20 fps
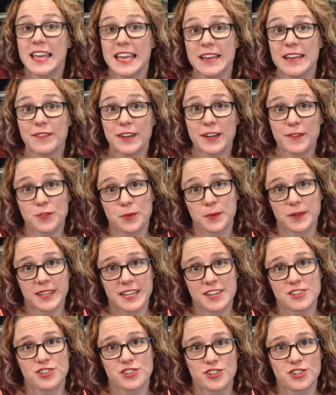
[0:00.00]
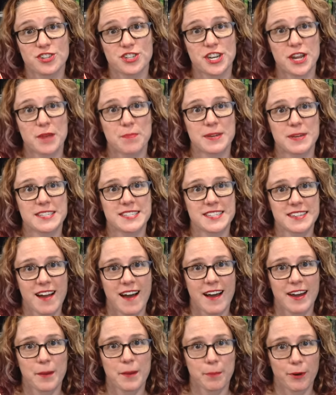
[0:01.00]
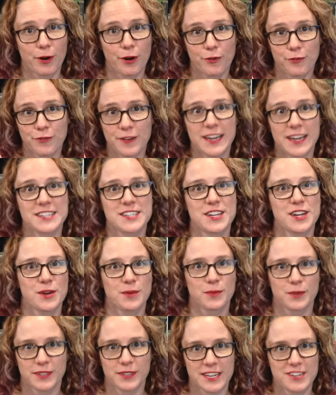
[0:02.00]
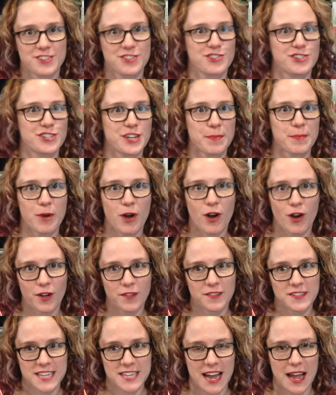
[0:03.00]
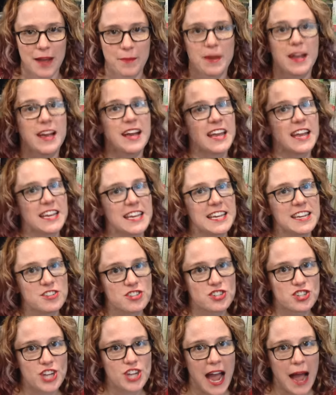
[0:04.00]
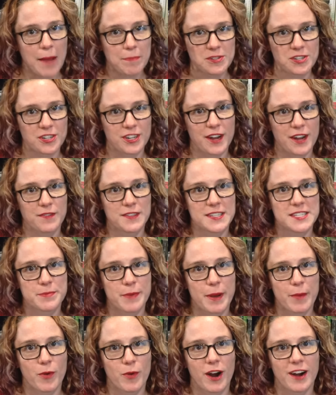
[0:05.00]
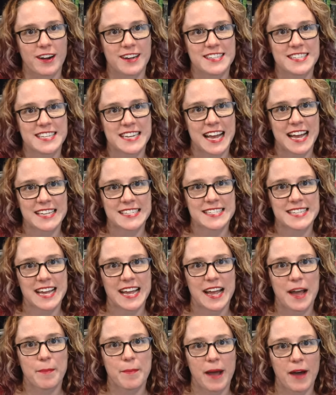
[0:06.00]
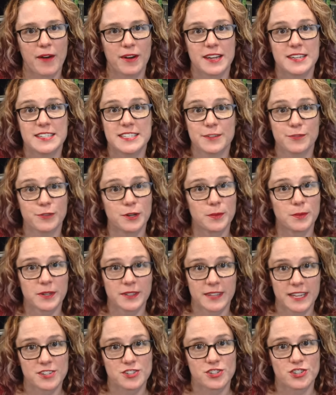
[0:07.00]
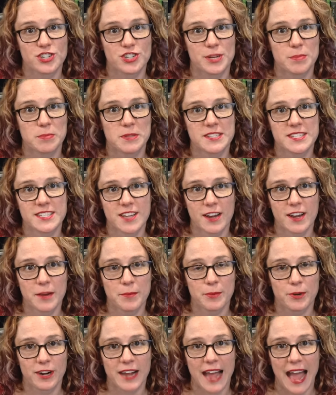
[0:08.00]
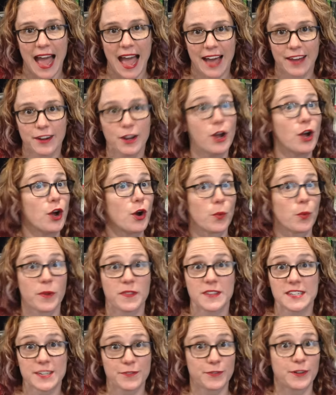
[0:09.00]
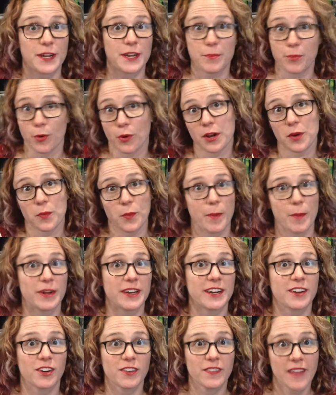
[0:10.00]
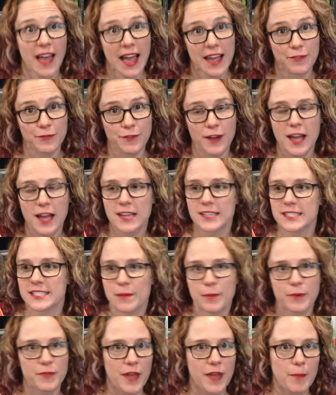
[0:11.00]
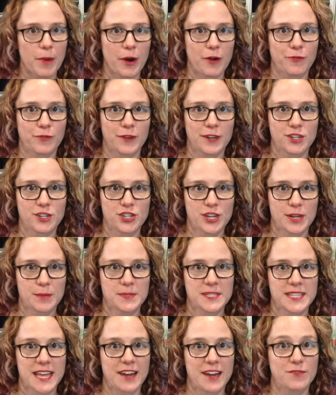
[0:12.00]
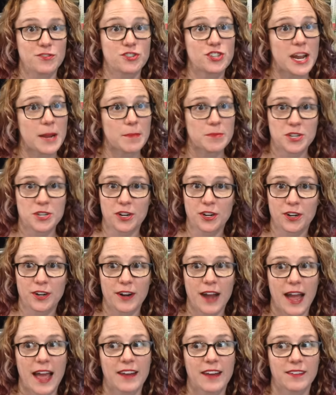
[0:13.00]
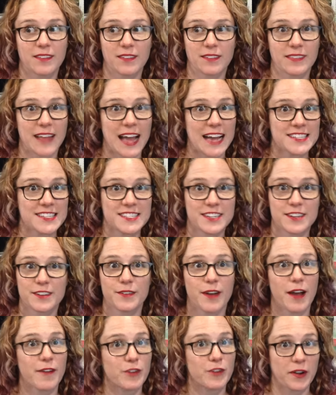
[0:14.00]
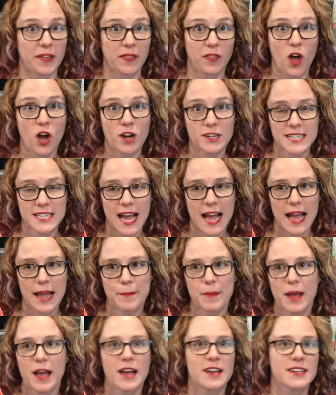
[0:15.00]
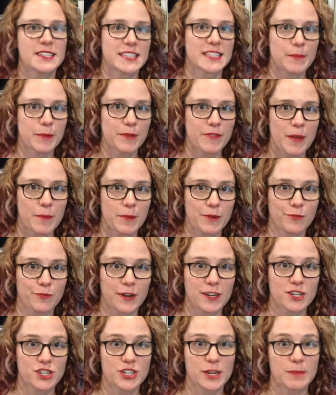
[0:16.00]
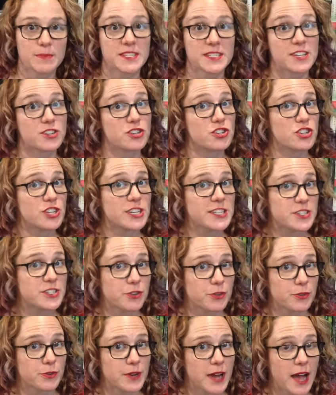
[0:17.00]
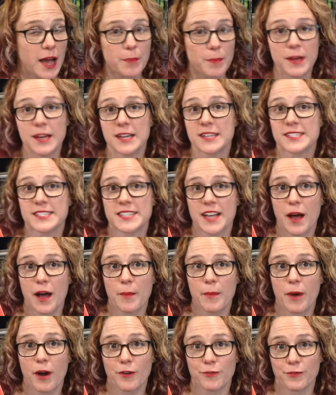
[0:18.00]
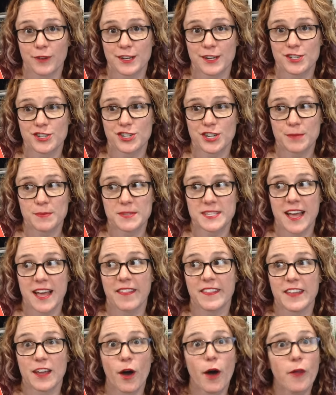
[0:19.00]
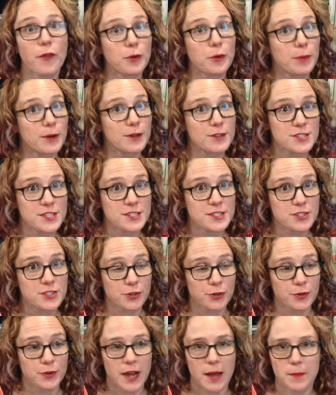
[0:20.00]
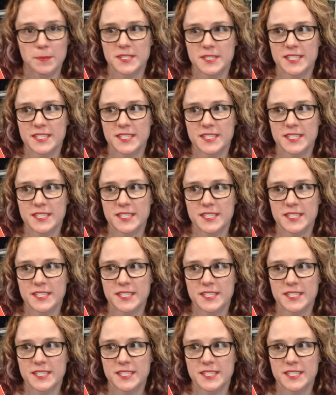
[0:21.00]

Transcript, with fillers: even if the relationship is not a perfect relationship all the time. Each chapter of this memoir is an essay about a different relationship that Sonnenberg had with a different important woman in her life. Some of them are friendships that have shaped her and lasted a very long time. Some of them are friendships that she screwed up. Some are friendships that the other person screwed up.